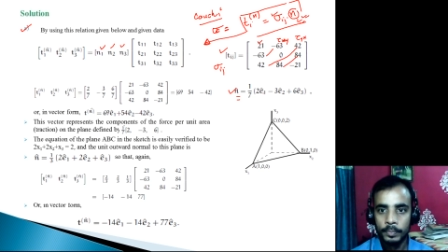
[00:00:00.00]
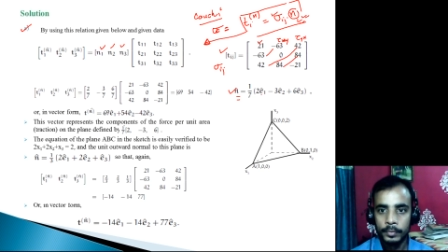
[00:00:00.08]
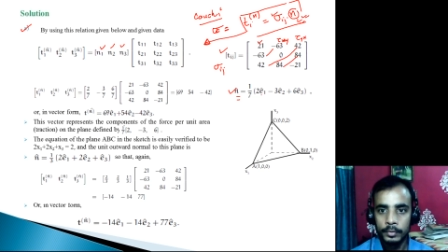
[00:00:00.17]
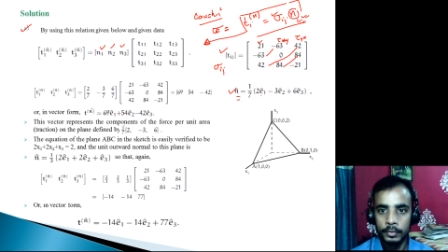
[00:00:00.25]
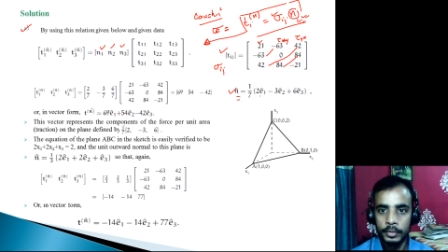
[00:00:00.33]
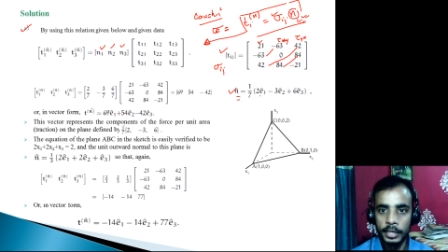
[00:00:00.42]

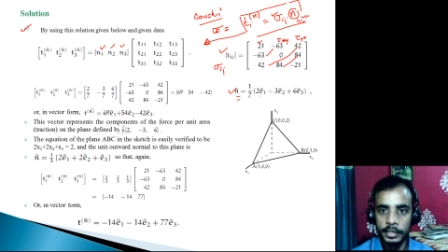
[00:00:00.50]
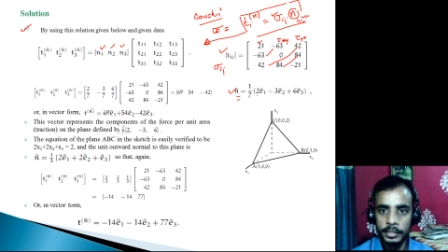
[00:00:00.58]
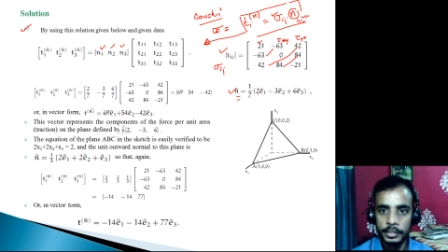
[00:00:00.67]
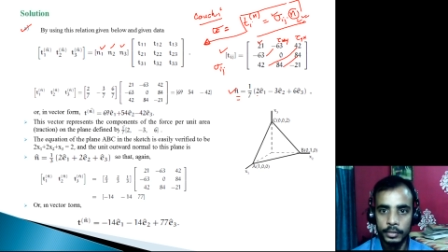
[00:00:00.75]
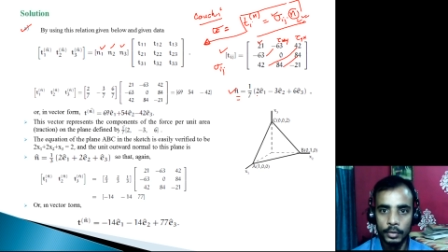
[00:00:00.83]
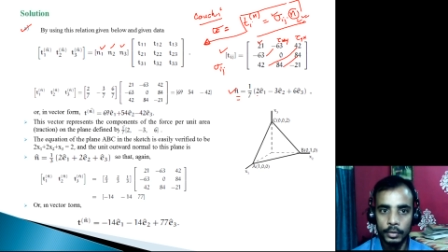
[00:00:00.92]
So that is
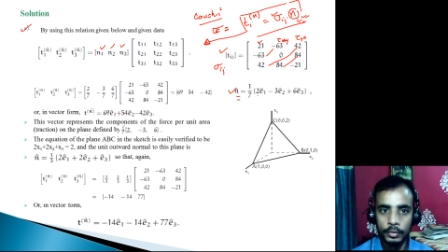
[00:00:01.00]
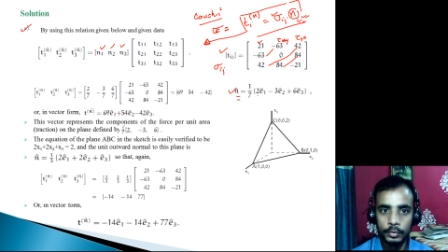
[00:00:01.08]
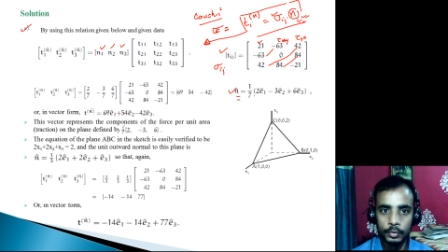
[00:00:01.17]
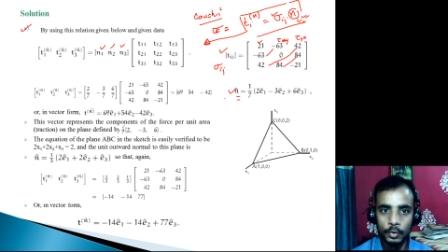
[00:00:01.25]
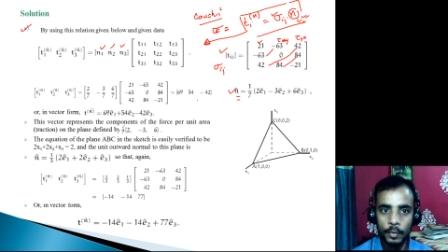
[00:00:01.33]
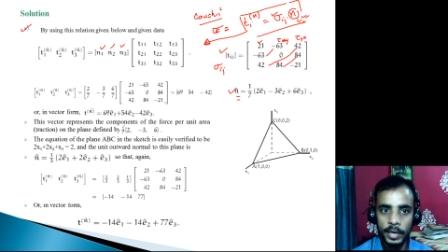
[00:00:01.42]
equal to
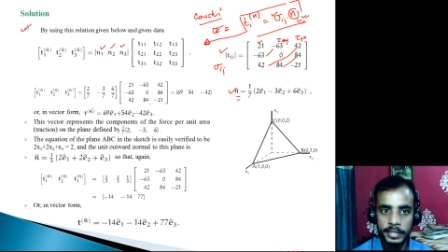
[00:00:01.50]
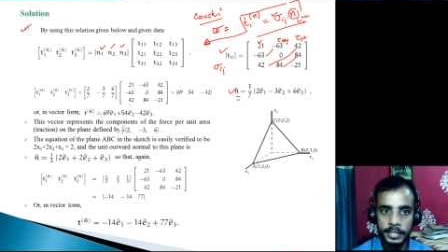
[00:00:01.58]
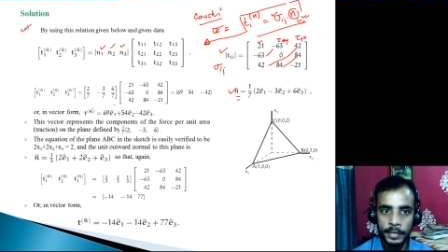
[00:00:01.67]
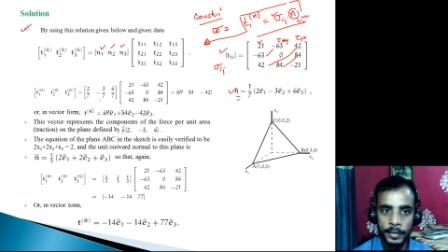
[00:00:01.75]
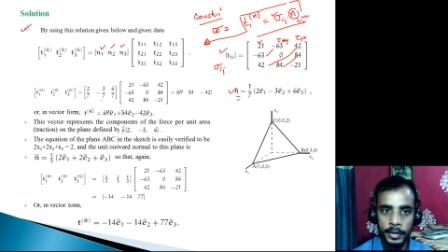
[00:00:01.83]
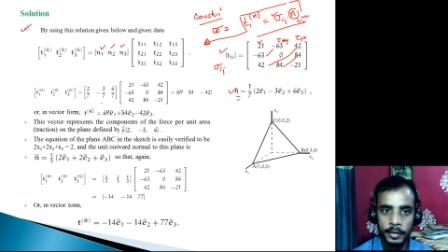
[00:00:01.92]
2 by
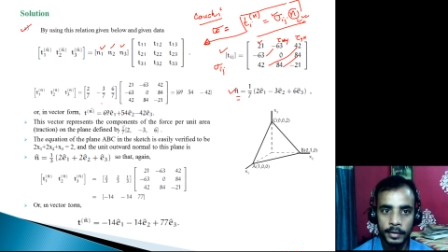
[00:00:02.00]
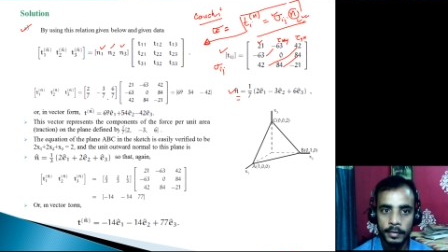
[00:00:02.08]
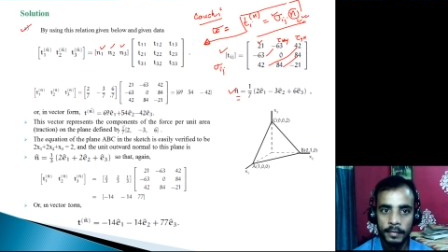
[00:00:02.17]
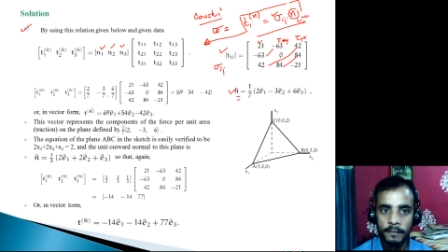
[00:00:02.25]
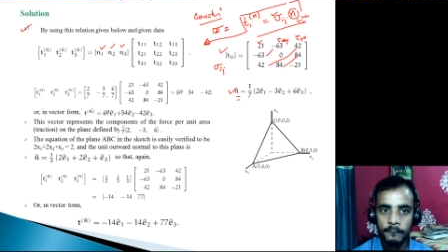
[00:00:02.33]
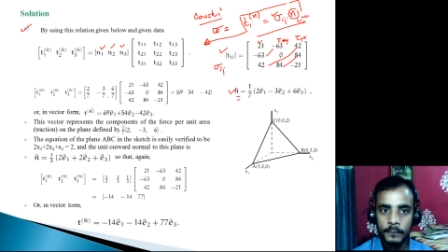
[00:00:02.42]
7
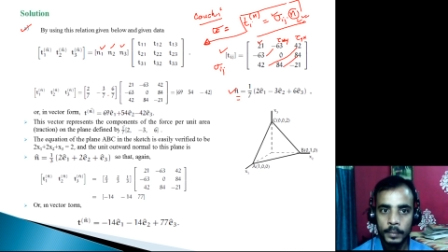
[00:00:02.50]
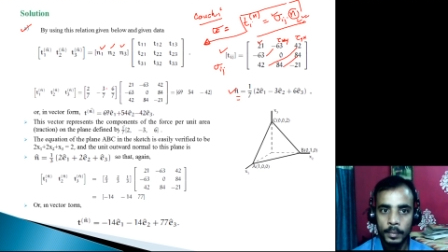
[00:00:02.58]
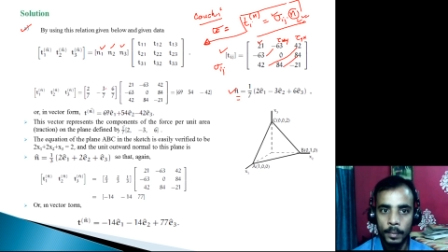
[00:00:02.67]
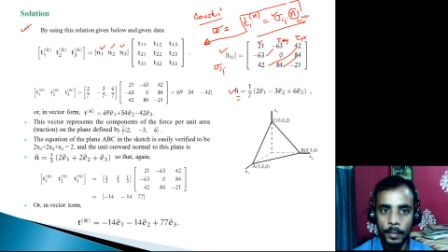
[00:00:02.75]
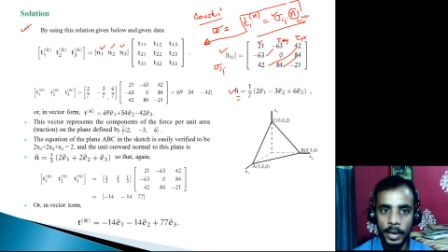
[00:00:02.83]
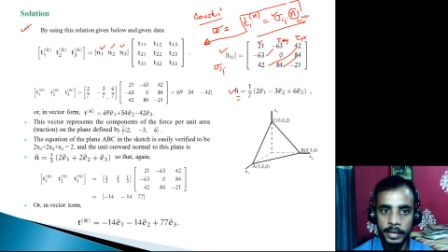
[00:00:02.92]

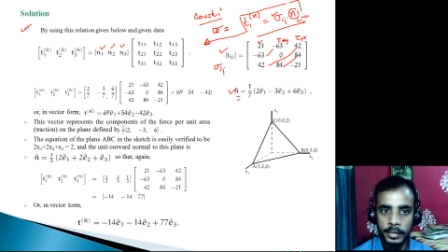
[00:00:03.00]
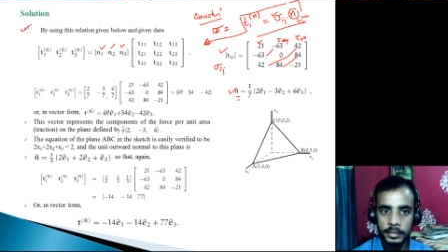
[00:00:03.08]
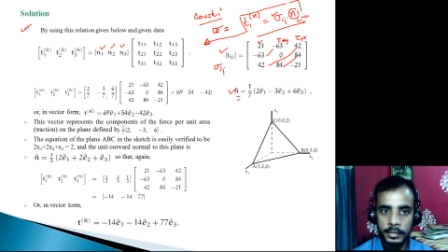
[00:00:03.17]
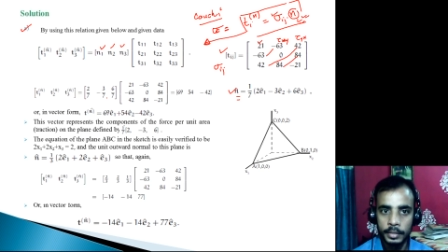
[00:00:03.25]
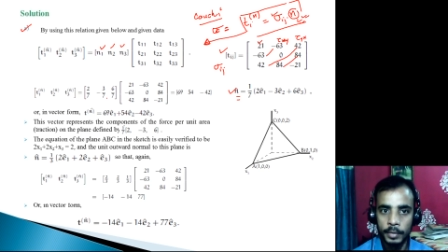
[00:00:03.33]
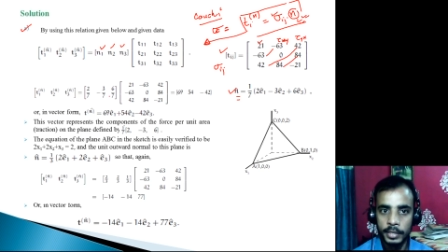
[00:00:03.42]
minus
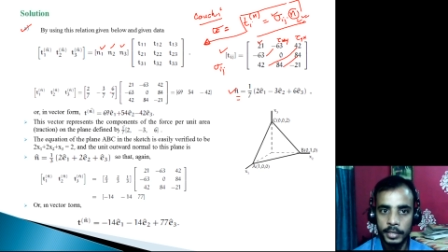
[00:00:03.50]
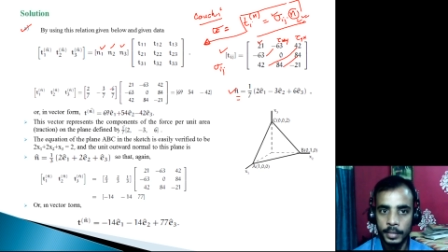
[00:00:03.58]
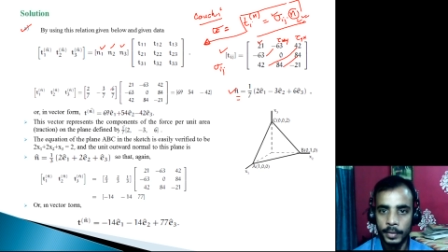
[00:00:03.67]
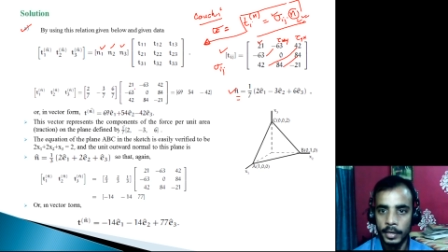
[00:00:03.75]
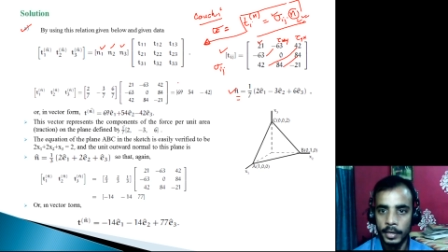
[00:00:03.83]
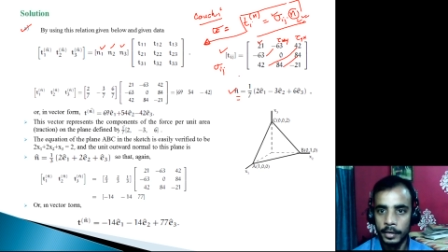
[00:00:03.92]
3 by
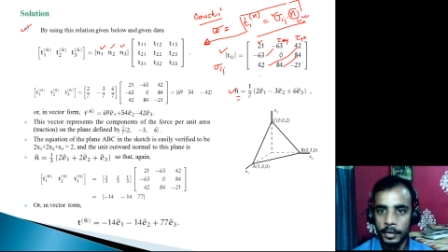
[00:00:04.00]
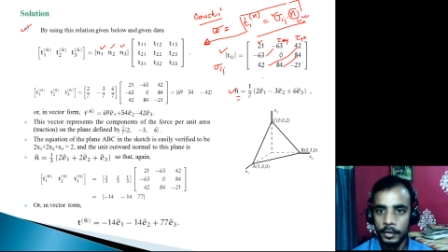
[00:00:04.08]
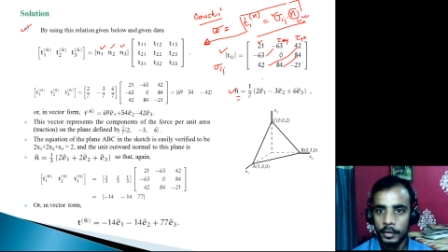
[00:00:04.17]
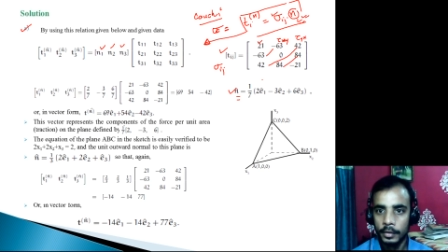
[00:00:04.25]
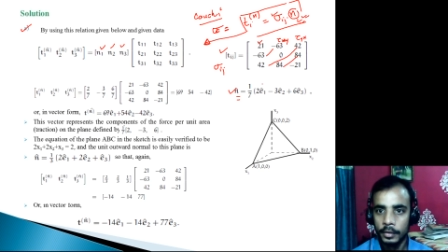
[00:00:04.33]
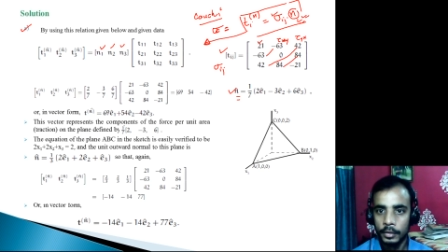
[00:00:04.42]
7, and
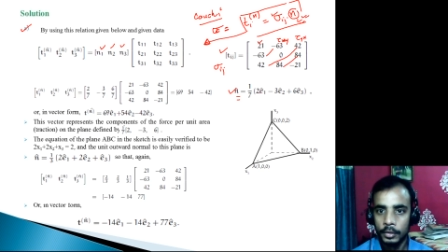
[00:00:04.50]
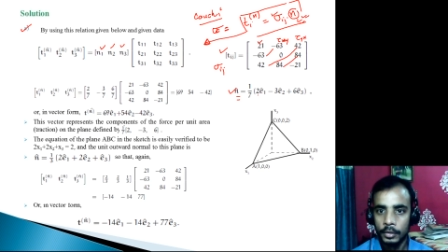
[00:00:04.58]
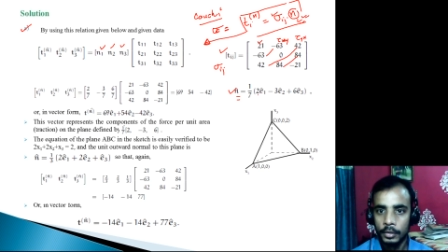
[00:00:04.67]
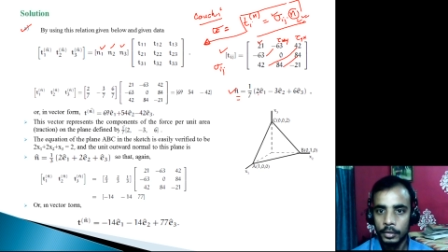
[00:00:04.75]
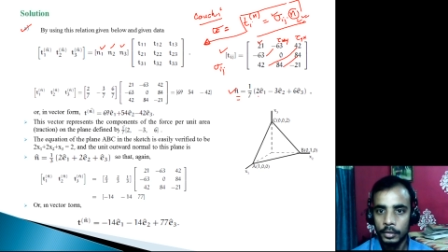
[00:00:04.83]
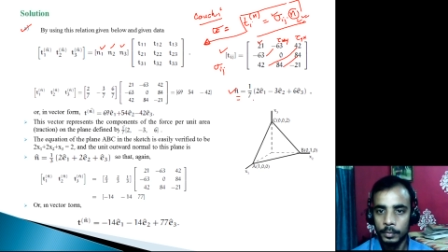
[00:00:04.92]

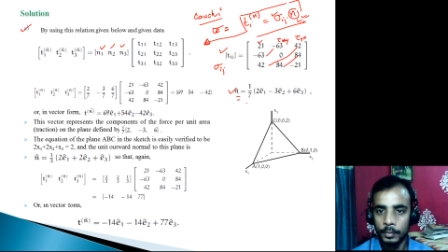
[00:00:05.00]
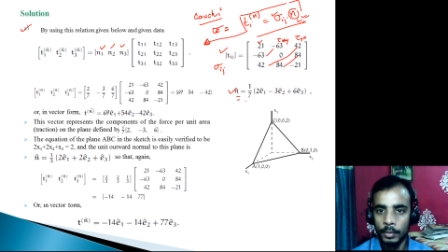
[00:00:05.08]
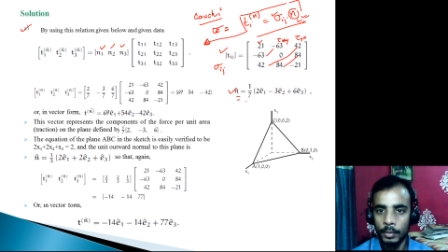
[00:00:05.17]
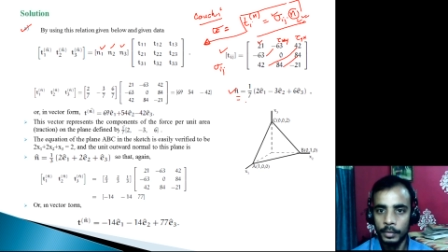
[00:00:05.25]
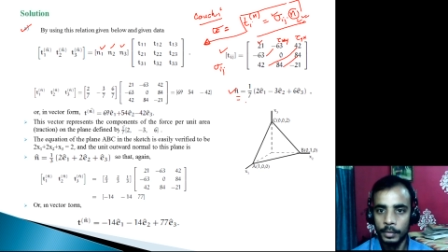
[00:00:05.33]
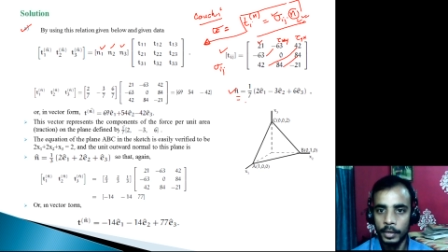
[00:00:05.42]
you
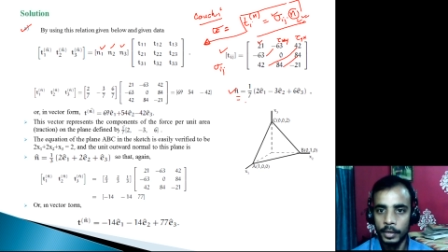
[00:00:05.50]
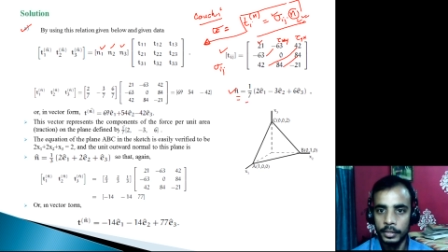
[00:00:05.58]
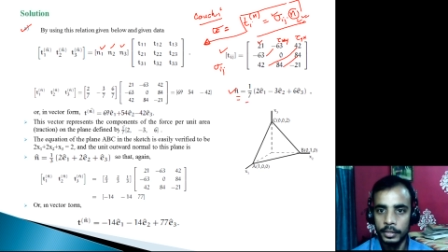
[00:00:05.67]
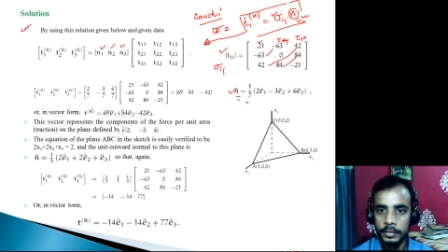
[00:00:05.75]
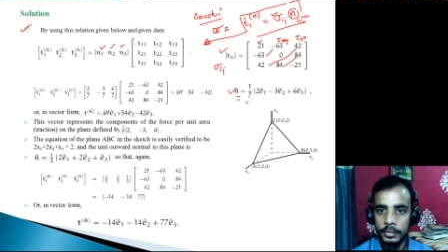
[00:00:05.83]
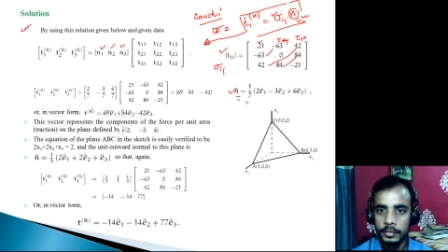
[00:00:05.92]
multiply
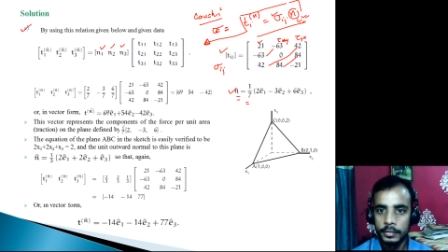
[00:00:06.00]
this,